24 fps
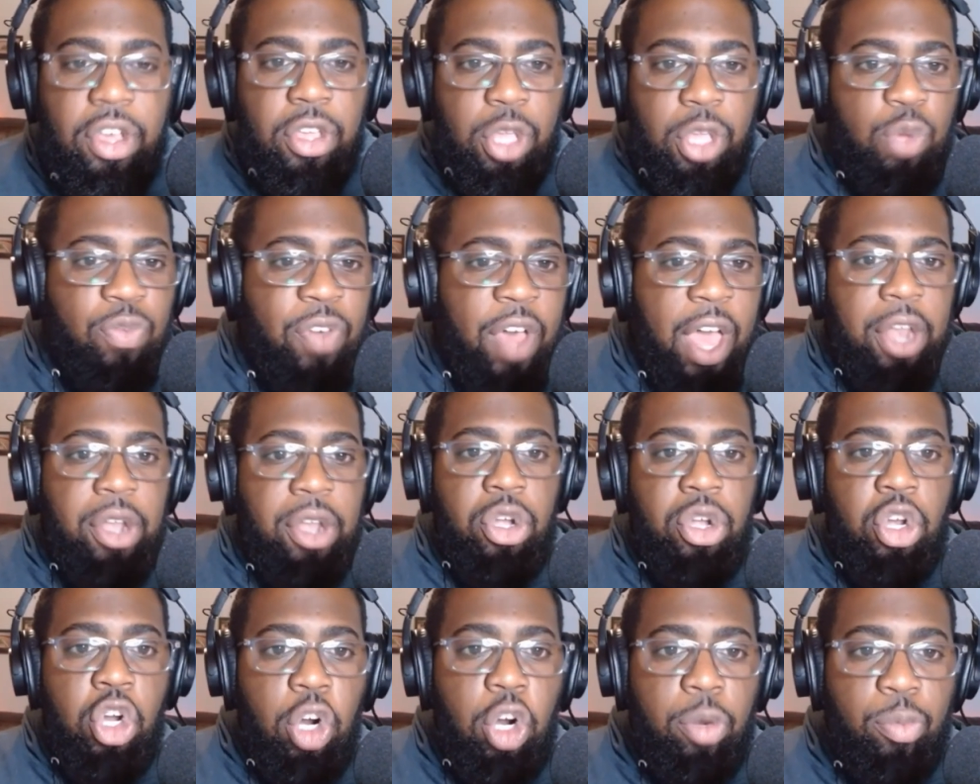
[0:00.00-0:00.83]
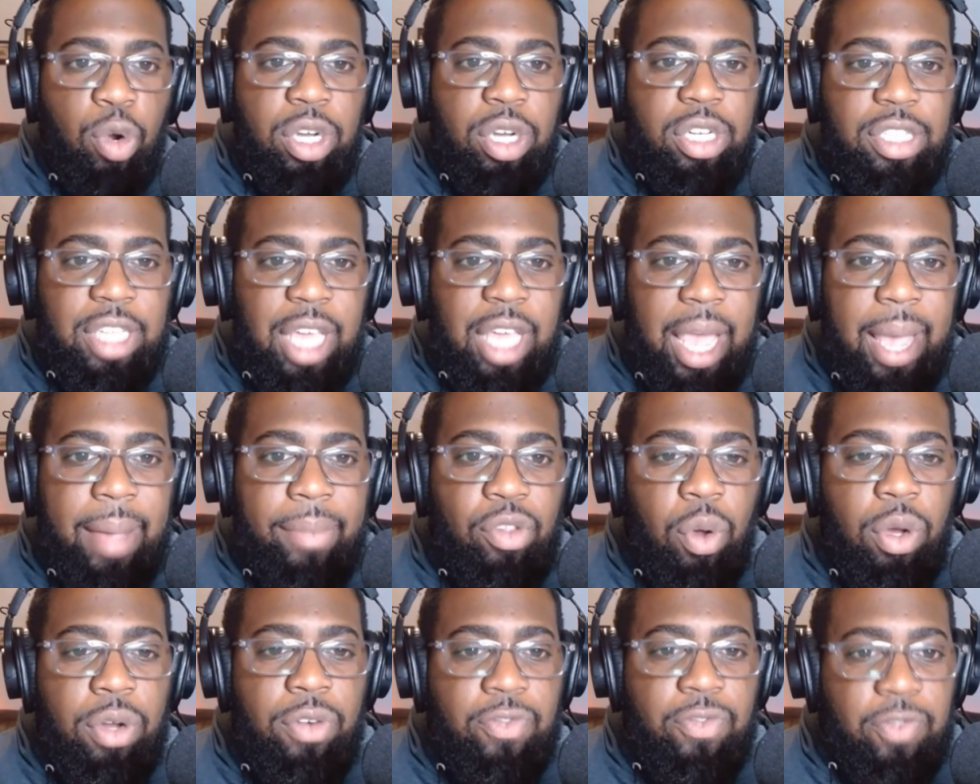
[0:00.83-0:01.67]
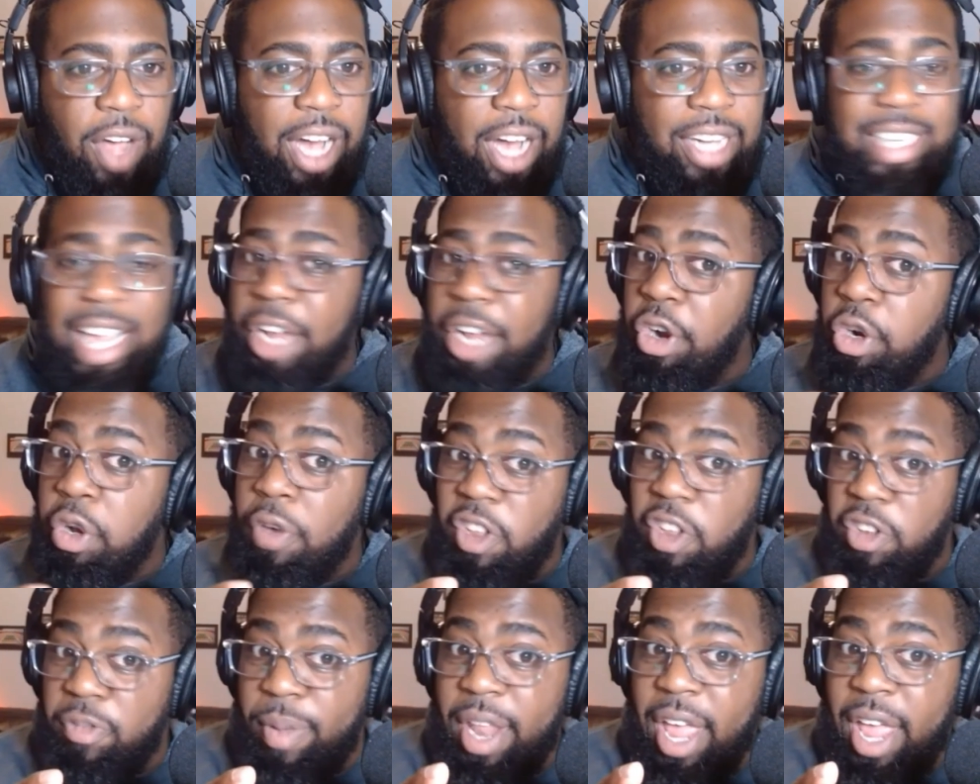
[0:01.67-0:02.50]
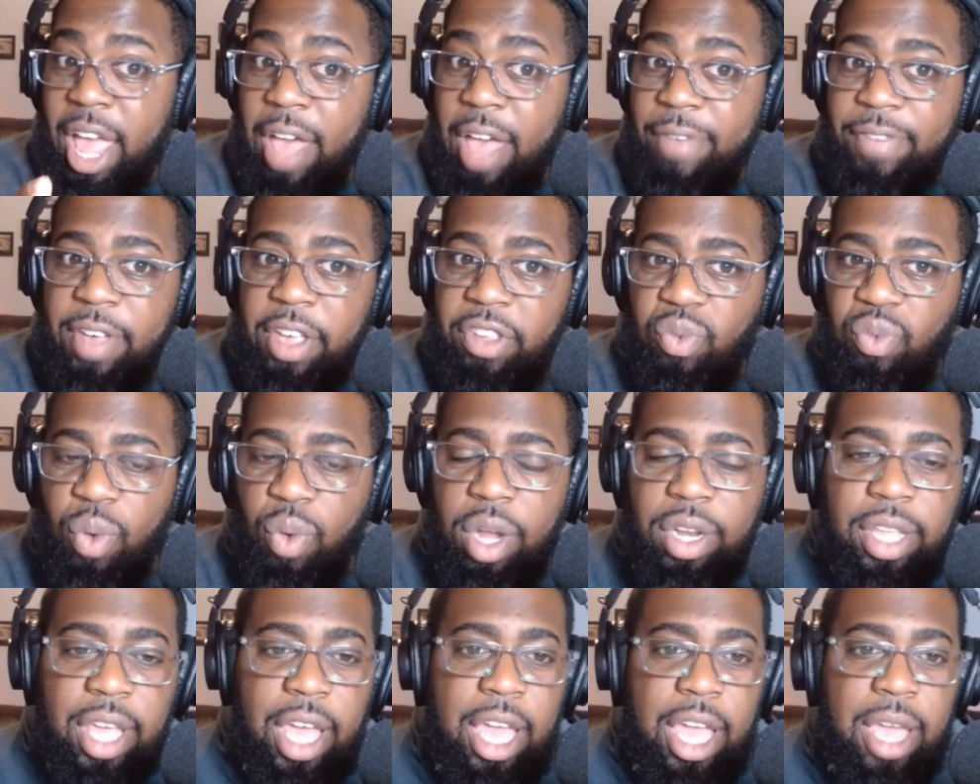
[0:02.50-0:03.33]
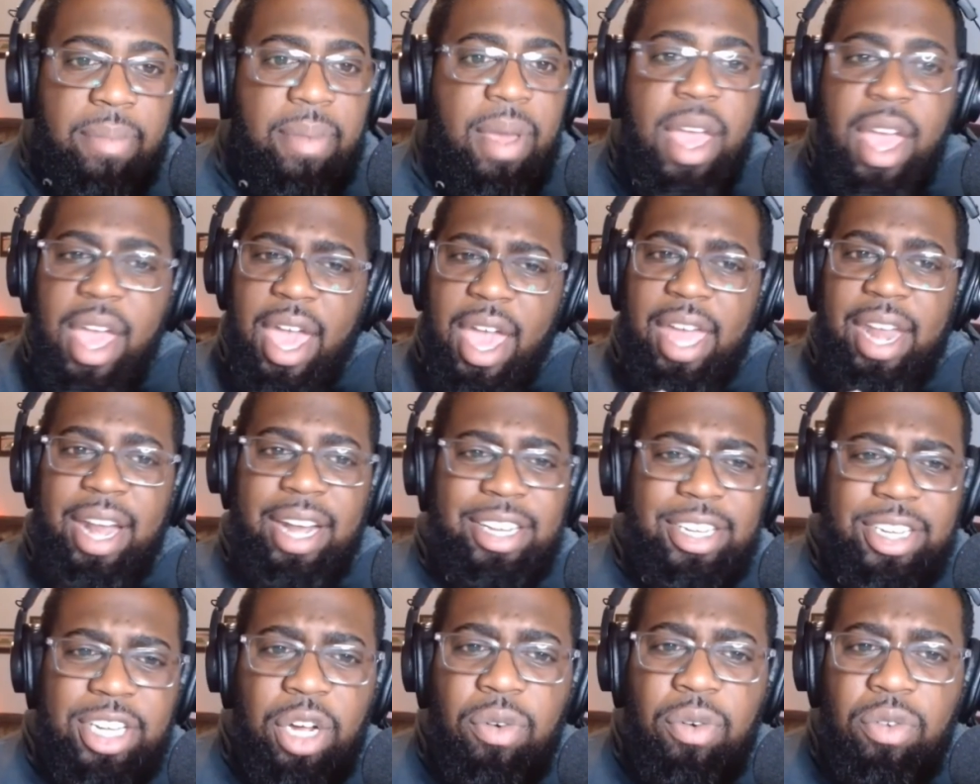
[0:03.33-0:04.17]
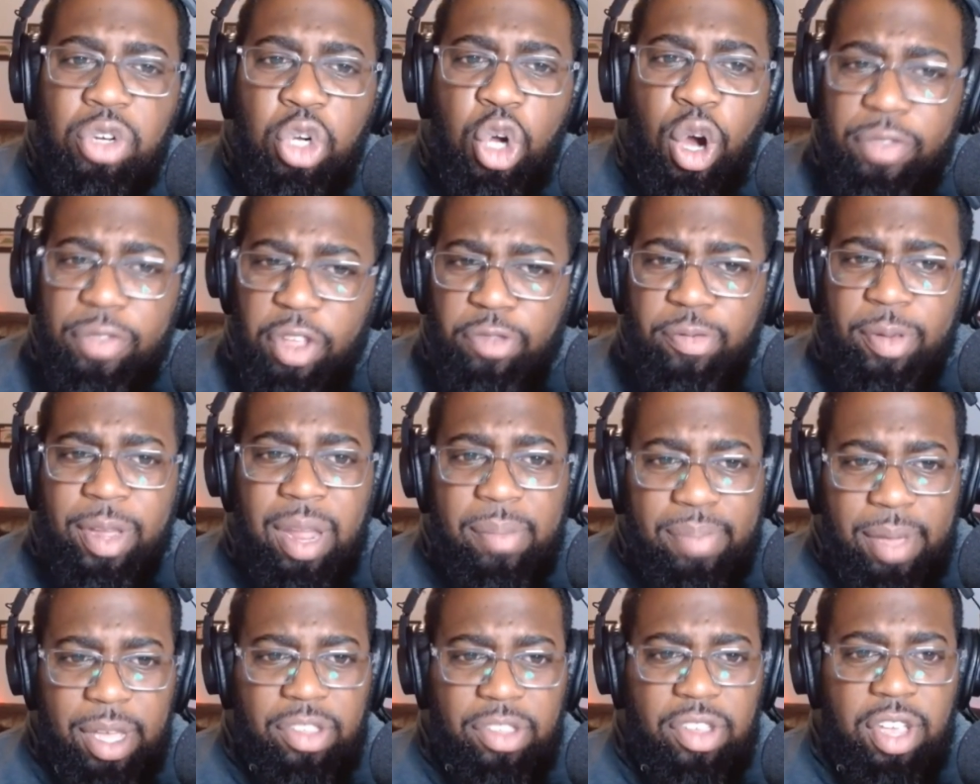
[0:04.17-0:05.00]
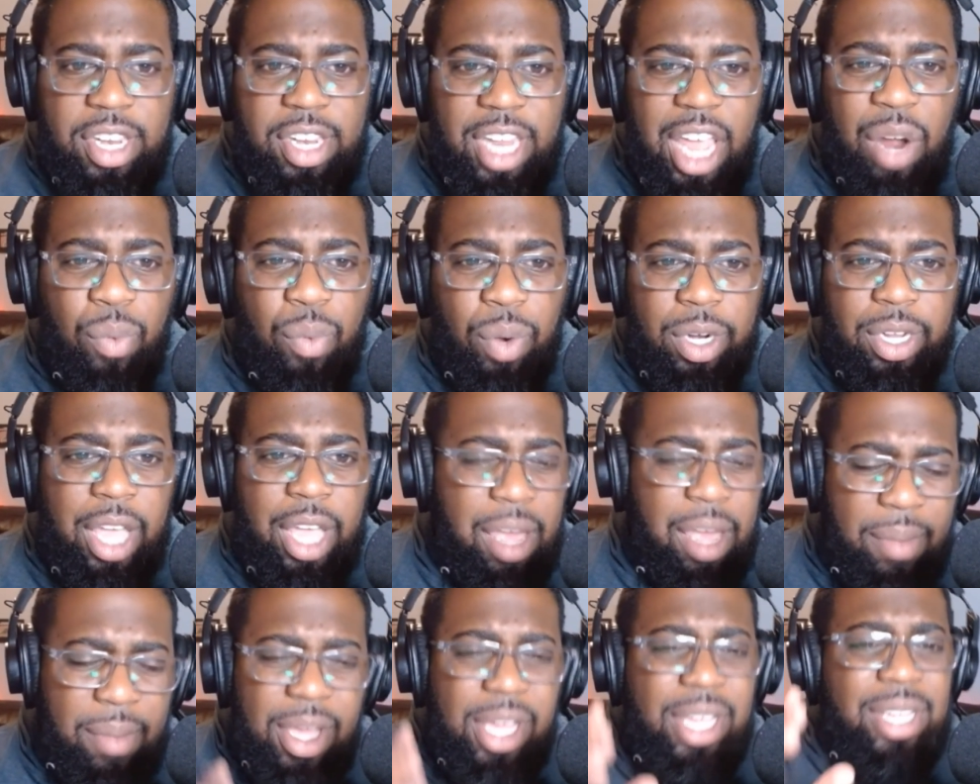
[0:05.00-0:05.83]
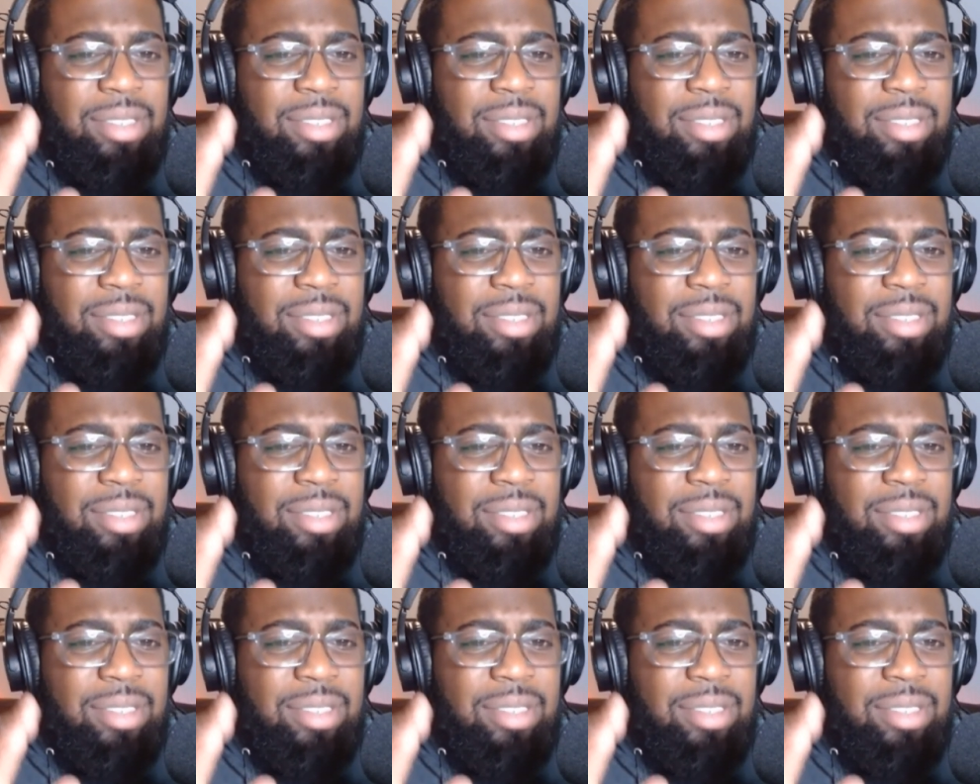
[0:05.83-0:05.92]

You've had numerous games on Fox. I don't know if there's been an FS1 game, and I don't know if there's been a Big Ten Network game.